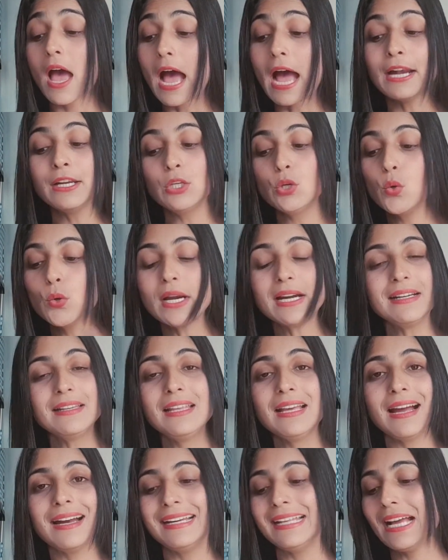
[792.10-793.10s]
And you get
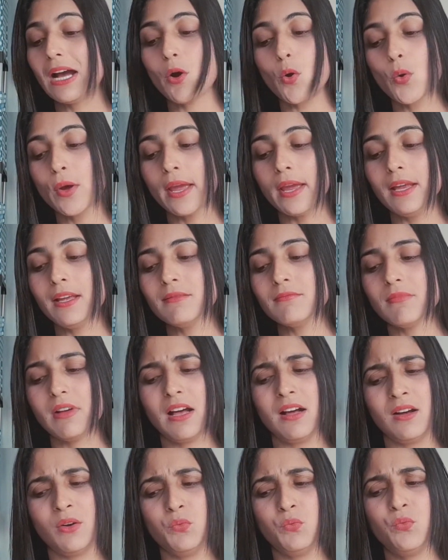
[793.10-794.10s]
the idea, okay,
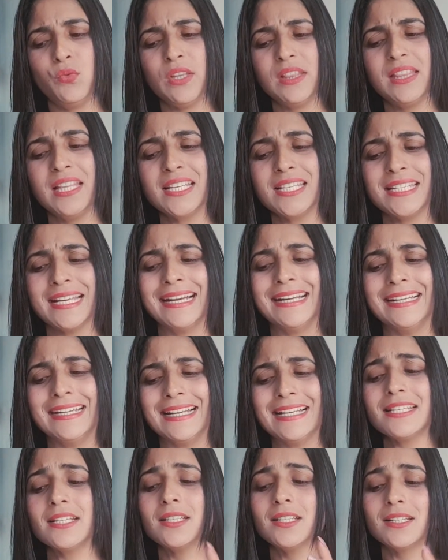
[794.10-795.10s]
with this
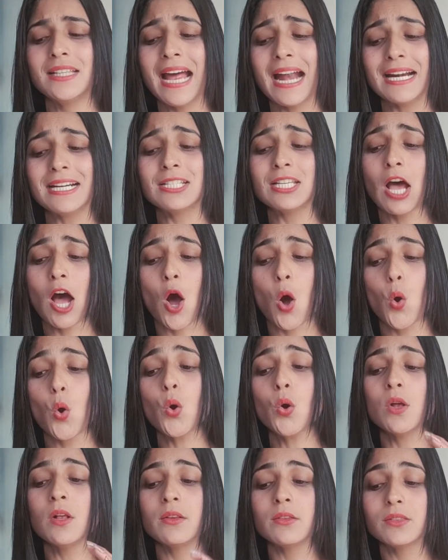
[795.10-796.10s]
sentence, that's
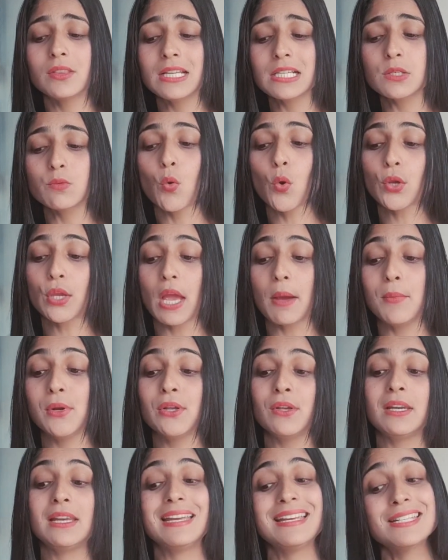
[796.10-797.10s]
how this
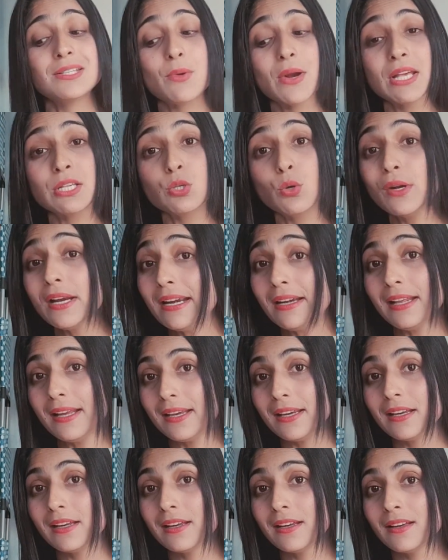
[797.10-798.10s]
vocabulary is
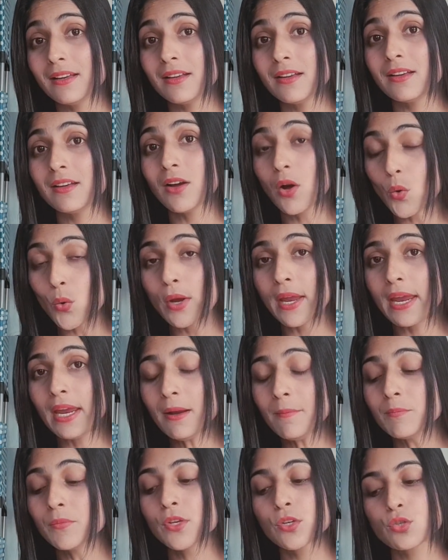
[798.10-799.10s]
resonating.
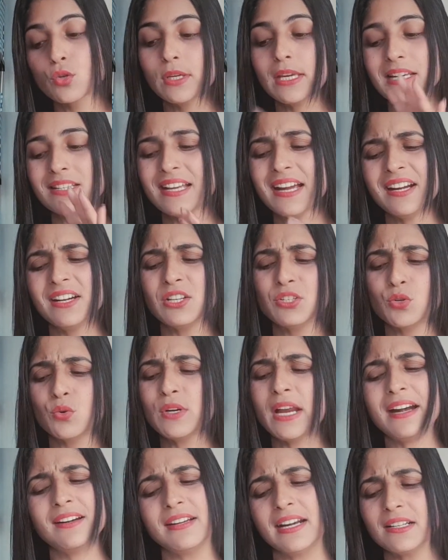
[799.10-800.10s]
Okay, so yes, I understood,
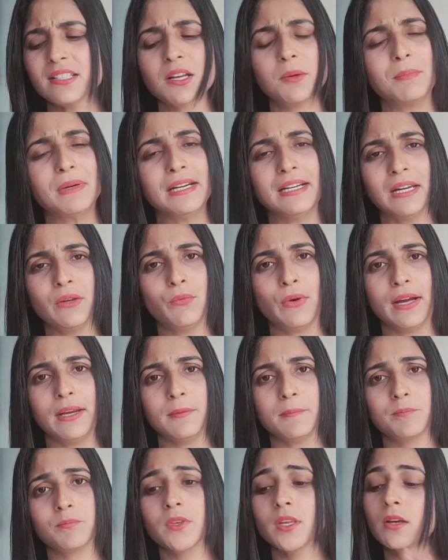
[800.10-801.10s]
and that's completely
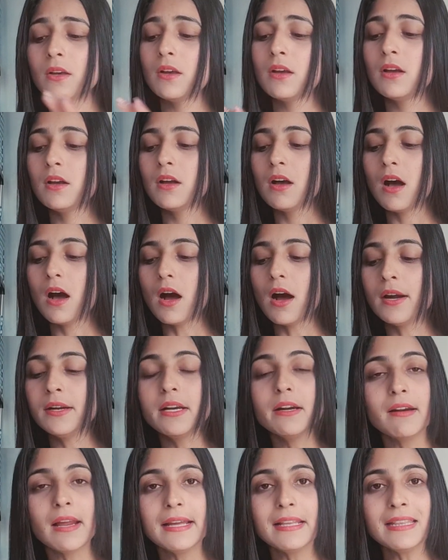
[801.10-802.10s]
fine.
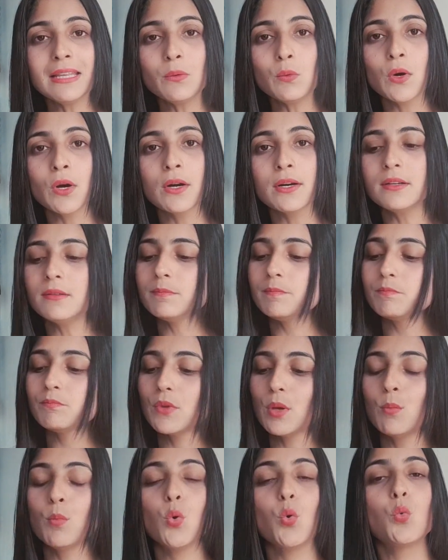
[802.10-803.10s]
Underline the word,
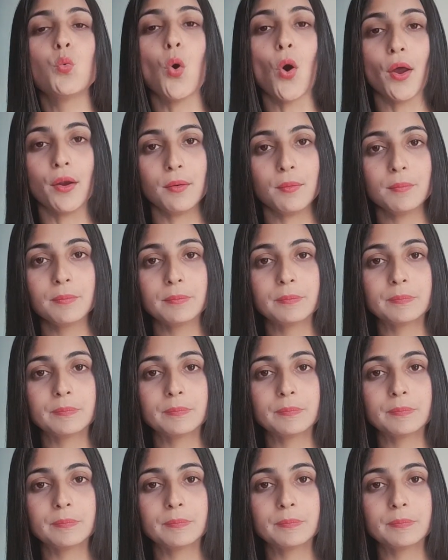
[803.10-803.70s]
move on.